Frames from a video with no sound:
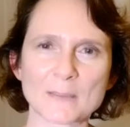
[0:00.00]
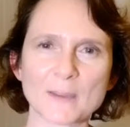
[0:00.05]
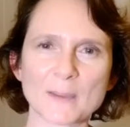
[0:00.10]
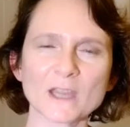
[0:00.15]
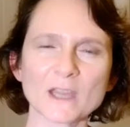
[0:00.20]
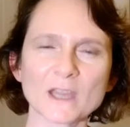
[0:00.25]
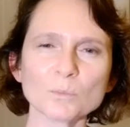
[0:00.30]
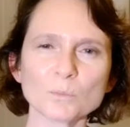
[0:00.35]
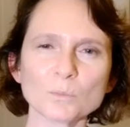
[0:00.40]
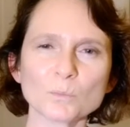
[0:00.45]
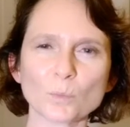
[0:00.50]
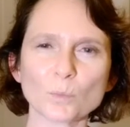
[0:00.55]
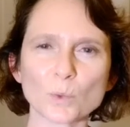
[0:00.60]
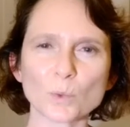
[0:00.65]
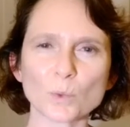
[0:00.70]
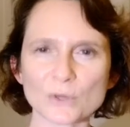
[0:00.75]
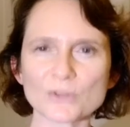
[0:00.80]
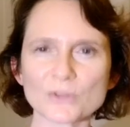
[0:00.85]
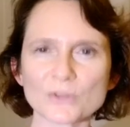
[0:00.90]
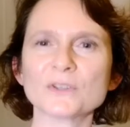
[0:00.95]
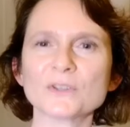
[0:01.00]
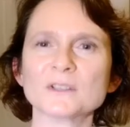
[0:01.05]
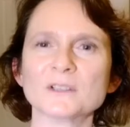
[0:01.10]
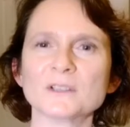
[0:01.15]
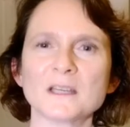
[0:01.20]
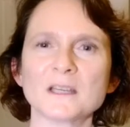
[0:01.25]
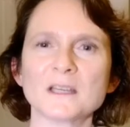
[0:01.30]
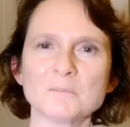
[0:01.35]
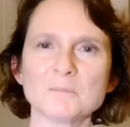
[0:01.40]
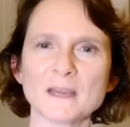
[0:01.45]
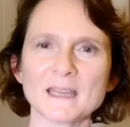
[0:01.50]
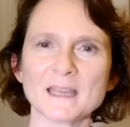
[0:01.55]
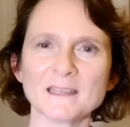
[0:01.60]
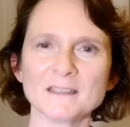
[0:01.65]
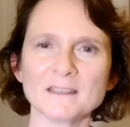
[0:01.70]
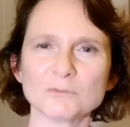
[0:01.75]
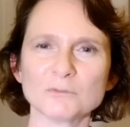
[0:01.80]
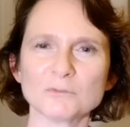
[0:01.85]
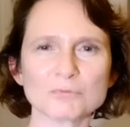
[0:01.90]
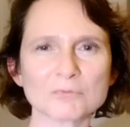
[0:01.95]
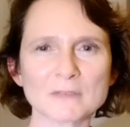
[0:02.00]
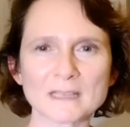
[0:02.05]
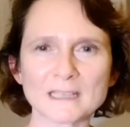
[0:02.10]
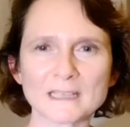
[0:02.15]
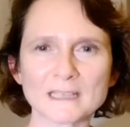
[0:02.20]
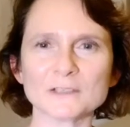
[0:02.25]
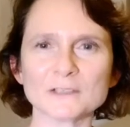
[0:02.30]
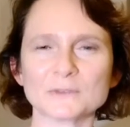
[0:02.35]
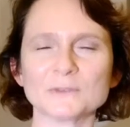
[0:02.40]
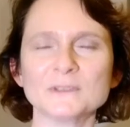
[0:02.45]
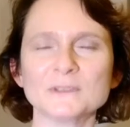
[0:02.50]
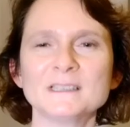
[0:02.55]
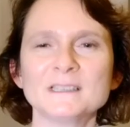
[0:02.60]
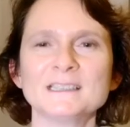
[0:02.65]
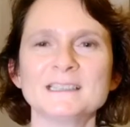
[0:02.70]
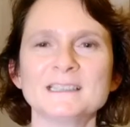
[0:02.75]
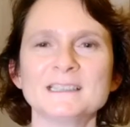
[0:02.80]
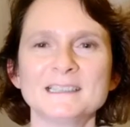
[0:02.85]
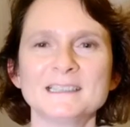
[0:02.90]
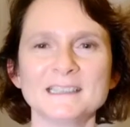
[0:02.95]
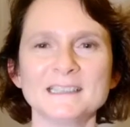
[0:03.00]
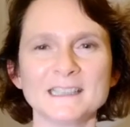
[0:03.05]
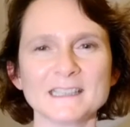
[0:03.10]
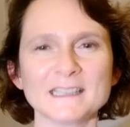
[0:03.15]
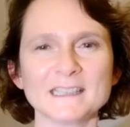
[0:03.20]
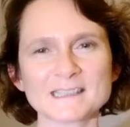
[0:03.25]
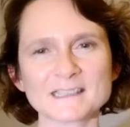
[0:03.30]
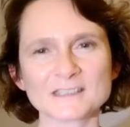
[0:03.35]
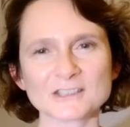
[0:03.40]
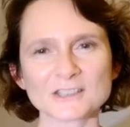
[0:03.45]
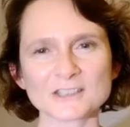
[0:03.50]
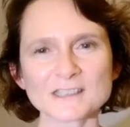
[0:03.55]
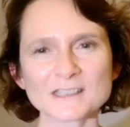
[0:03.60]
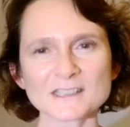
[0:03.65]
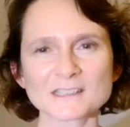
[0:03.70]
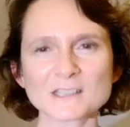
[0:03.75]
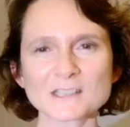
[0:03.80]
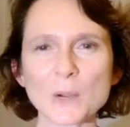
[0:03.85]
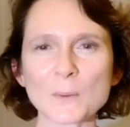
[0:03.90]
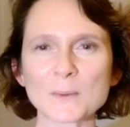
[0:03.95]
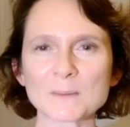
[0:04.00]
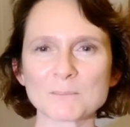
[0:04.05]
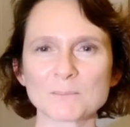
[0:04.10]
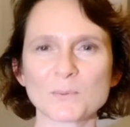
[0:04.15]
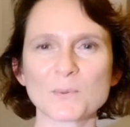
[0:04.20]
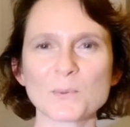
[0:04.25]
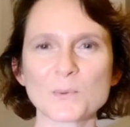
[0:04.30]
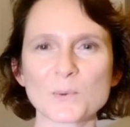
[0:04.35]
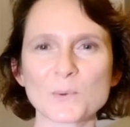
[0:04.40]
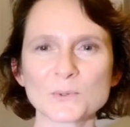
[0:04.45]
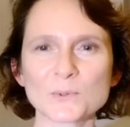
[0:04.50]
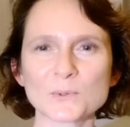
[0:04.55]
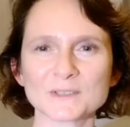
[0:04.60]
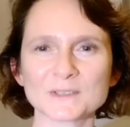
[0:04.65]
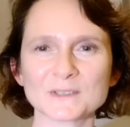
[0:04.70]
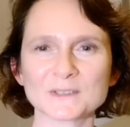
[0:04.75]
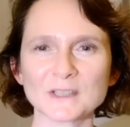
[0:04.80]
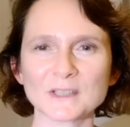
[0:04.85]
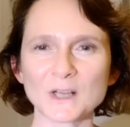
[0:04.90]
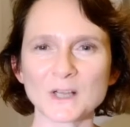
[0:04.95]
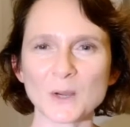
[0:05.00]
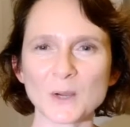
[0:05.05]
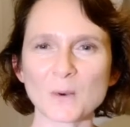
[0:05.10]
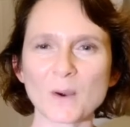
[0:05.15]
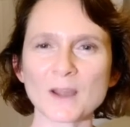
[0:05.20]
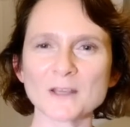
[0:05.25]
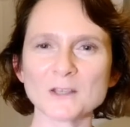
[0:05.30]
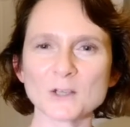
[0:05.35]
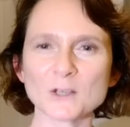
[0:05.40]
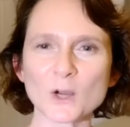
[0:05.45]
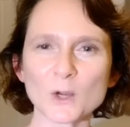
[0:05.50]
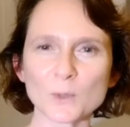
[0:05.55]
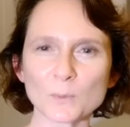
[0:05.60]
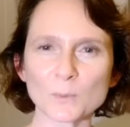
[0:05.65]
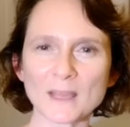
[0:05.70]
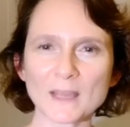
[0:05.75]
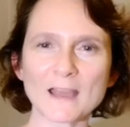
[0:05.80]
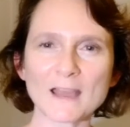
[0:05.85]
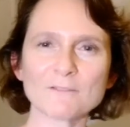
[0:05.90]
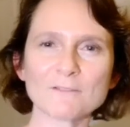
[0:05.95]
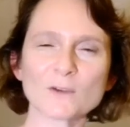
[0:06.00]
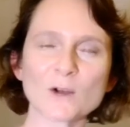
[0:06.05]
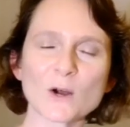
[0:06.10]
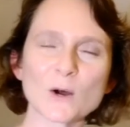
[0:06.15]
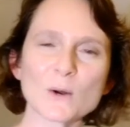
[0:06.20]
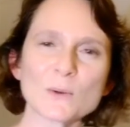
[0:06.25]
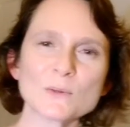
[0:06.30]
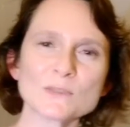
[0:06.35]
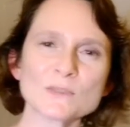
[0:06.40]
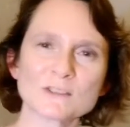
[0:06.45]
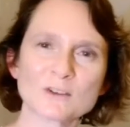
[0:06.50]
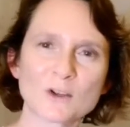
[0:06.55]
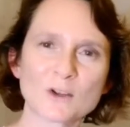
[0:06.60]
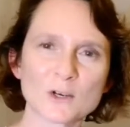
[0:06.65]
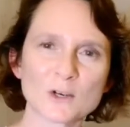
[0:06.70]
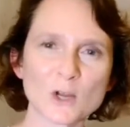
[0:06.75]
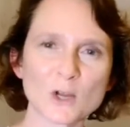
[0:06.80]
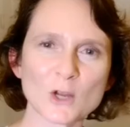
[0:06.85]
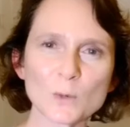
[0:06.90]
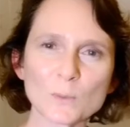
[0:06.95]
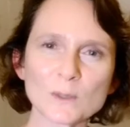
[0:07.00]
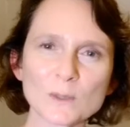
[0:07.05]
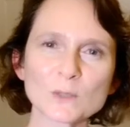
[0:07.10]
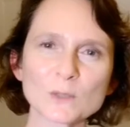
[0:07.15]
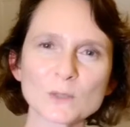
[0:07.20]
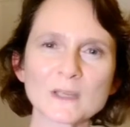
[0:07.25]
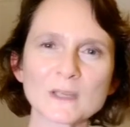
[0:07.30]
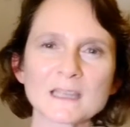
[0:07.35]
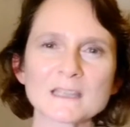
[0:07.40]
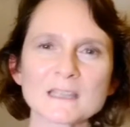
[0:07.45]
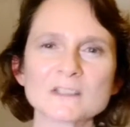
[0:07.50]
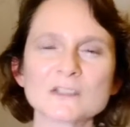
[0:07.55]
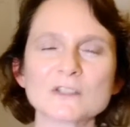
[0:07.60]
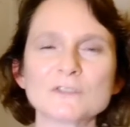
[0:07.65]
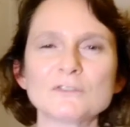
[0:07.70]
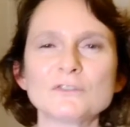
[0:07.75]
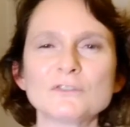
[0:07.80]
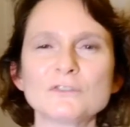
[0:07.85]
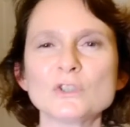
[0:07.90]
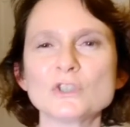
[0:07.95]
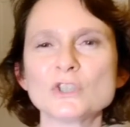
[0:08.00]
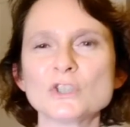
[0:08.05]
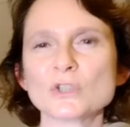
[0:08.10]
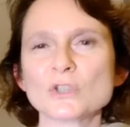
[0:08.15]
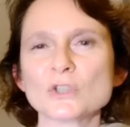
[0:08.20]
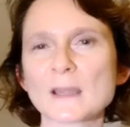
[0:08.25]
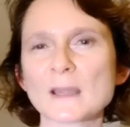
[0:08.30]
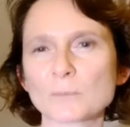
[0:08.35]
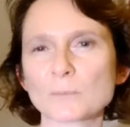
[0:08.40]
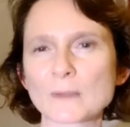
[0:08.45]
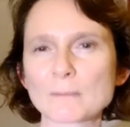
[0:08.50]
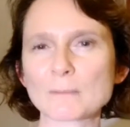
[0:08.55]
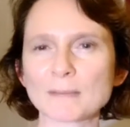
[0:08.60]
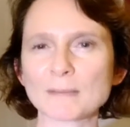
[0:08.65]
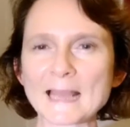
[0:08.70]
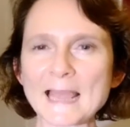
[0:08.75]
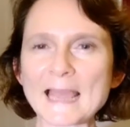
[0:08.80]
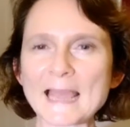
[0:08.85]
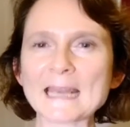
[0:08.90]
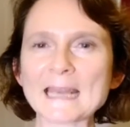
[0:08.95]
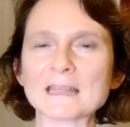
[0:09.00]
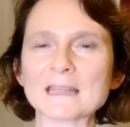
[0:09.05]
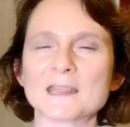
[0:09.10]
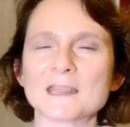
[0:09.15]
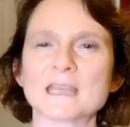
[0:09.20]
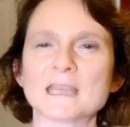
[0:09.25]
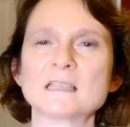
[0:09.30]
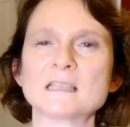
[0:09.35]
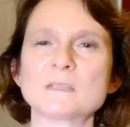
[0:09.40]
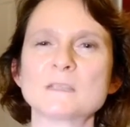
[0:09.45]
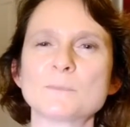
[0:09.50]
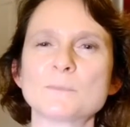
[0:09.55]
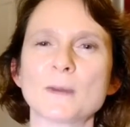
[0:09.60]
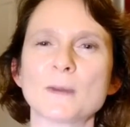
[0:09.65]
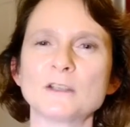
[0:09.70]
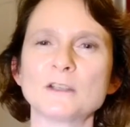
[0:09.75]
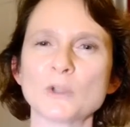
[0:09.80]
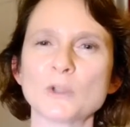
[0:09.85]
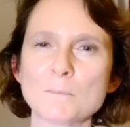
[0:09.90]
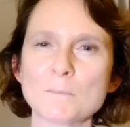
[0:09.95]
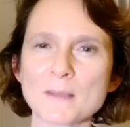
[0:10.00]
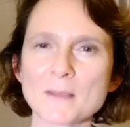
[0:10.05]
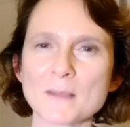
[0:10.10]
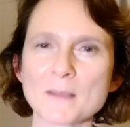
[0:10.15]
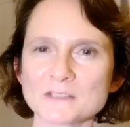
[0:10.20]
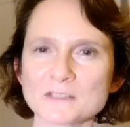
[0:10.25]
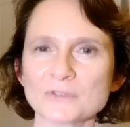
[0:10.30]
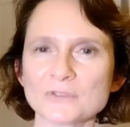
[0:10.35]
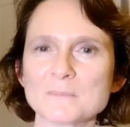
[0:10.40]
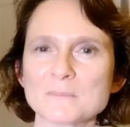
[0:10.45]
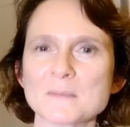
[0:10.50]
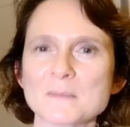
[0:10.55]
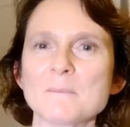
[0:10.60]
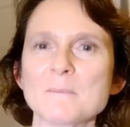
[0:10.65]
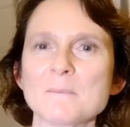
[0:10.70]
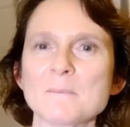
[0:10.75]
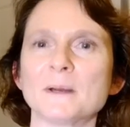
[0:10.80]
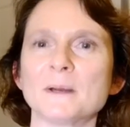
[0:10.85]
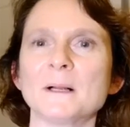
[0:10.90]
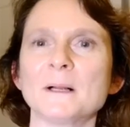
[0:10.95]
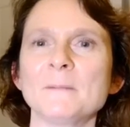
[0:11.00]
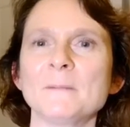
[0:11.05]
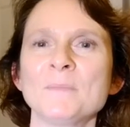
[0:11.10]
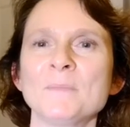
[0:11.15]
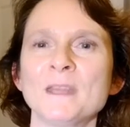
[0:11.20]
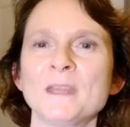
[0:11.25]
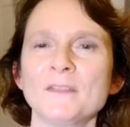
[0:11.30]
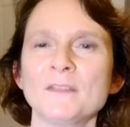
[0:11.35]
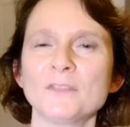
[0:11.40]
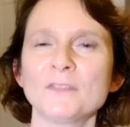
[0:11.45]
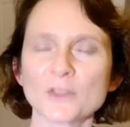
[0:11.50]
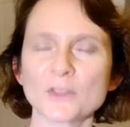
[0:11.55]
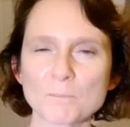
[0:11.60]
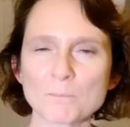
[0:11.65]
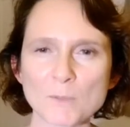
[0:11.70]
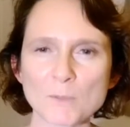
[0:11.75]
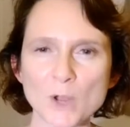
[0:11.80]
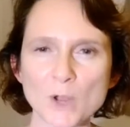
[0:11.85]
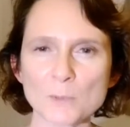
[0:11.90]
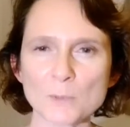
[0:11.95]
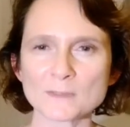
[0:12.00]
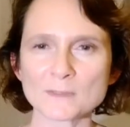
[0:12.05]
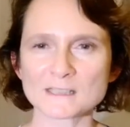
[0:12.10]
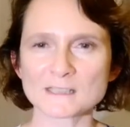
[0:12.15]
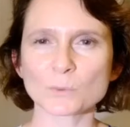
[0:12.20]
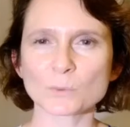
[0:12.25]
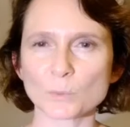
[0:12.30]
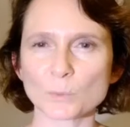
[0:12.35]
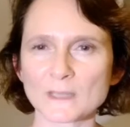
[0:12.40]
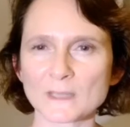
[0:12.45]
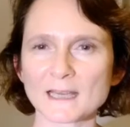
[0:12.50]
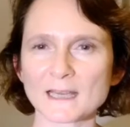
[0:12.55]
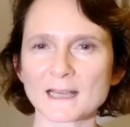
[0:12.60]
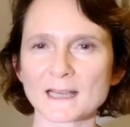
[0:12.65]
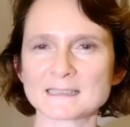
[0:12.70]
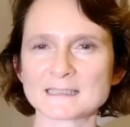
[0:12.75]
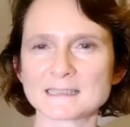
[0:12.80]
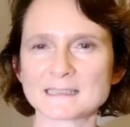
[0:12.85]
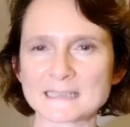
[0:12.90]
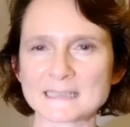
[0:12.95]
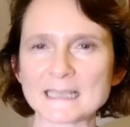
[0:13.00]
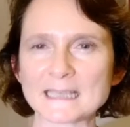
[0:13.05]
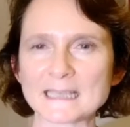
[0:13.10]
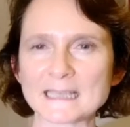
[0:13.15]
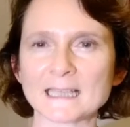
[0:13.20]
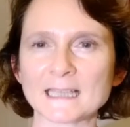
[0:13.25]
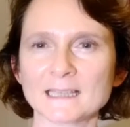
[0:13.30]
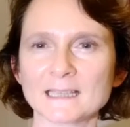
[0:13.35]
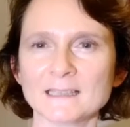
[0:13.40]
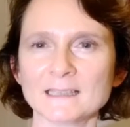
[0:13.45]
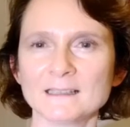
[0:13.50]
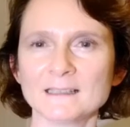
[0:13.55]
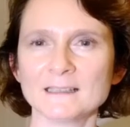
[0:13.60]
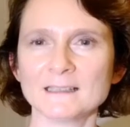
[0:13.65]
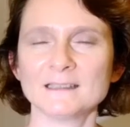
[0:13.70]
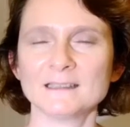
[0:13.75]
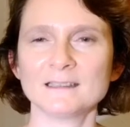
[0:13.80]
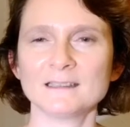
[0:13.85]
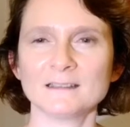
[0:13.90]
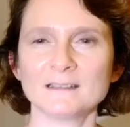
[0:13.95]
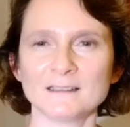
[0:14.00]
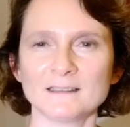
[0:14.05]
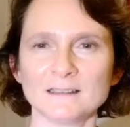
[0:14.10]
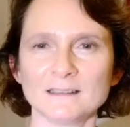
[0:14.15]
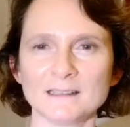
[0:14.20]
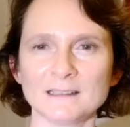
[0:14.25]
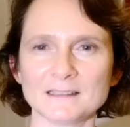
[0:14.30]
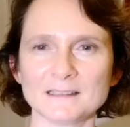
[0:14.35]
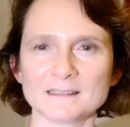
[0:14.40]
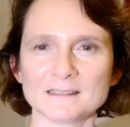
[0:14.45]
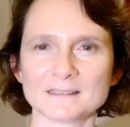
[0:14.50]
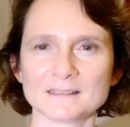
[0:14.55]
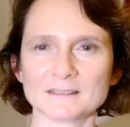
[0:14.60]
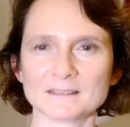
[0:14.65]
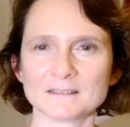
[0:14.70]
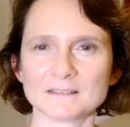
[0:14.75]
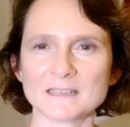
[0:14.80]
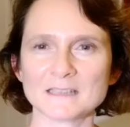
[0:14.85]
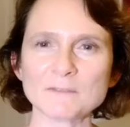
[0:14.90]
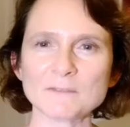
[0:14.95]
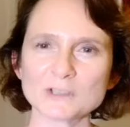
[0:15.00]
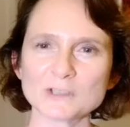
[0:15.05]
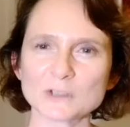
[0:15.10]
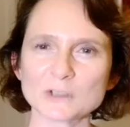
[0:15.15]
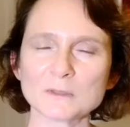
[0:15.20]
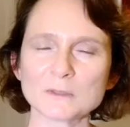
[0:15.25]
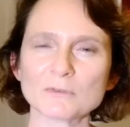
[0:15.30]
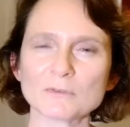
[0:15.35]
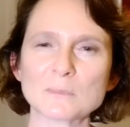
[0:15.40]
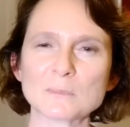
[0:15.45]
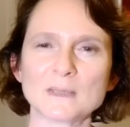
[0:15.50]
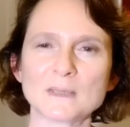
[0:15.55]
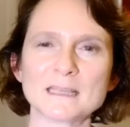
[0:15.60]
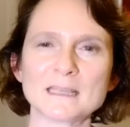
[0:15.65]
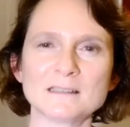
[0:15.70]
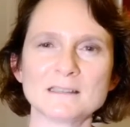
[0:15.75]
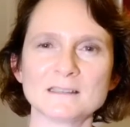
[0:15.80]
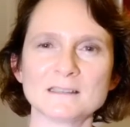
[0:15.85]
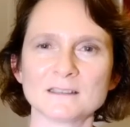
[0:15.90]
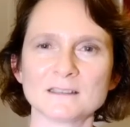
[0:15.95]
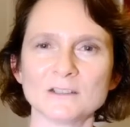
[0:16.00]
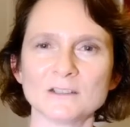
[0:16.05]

Make it worth it and make it real. it's just so important. You know, I know we have goals and I know we're looking into the future and we're planning things, but you must remember that the moments that we are seeing is never to be repeated.